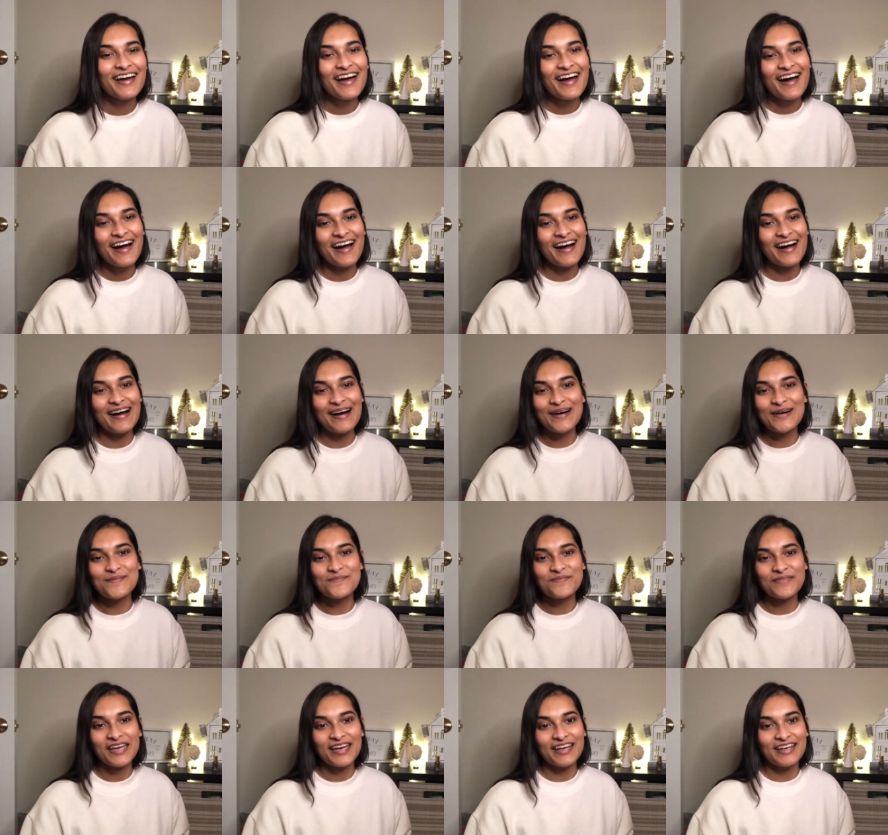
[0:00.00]

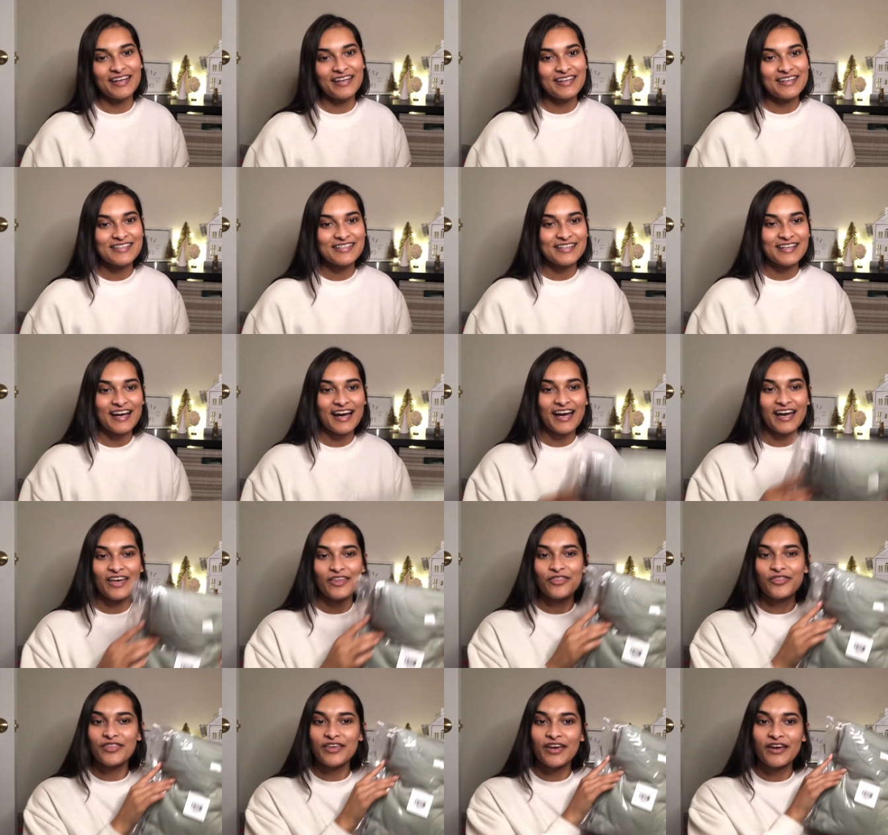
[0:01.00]
Um, and I
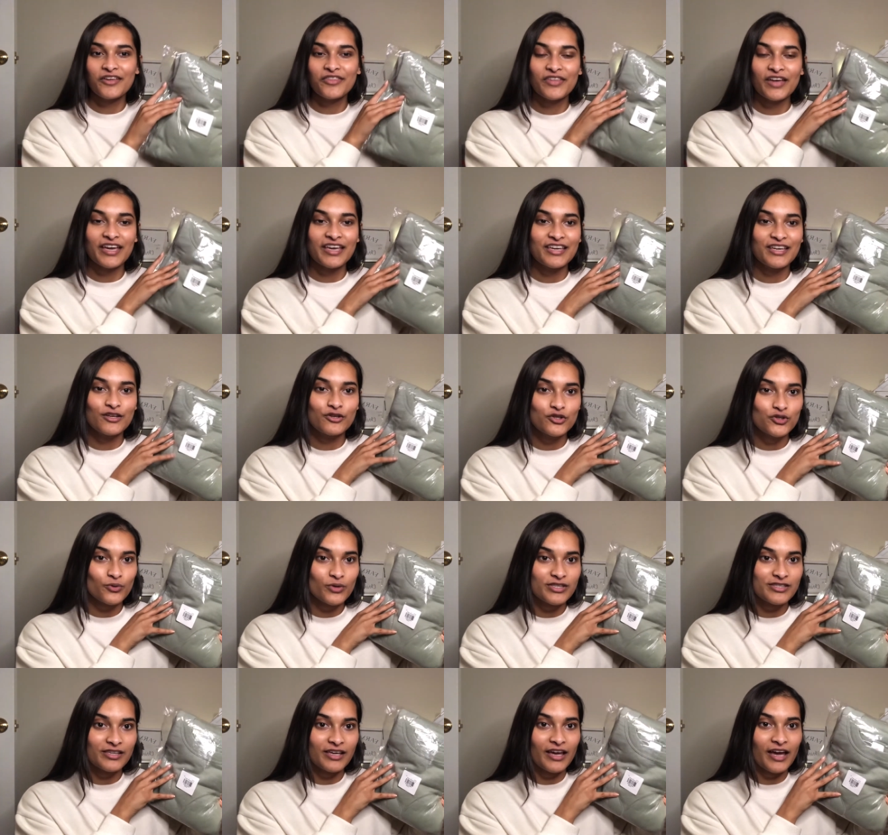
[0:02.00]
think that he
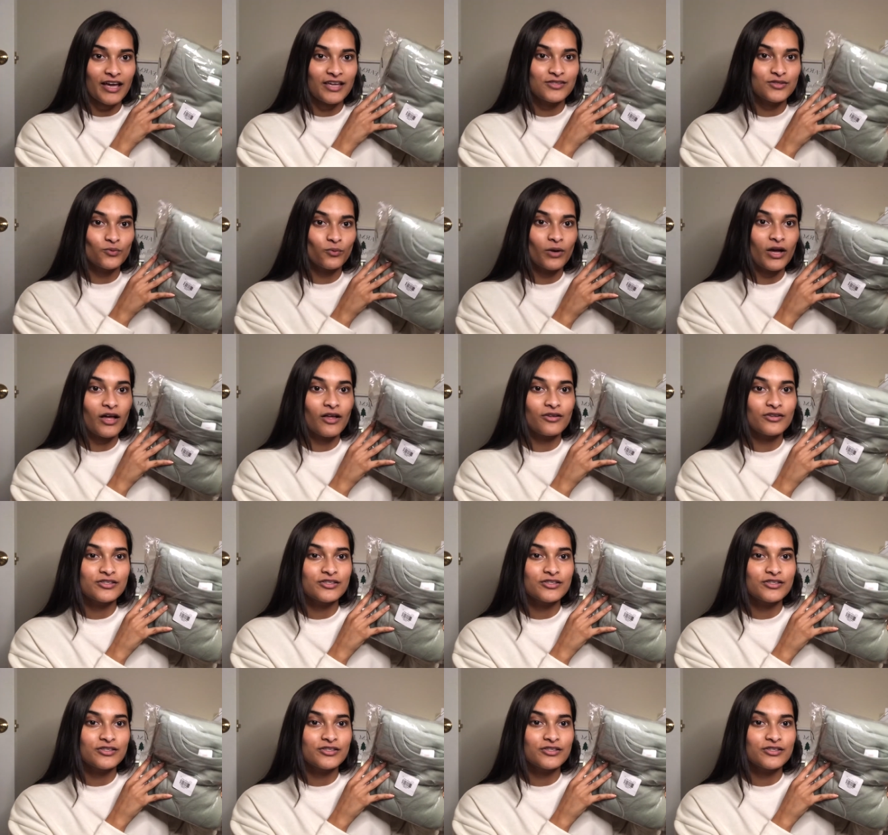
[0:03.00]
enjoys it as well.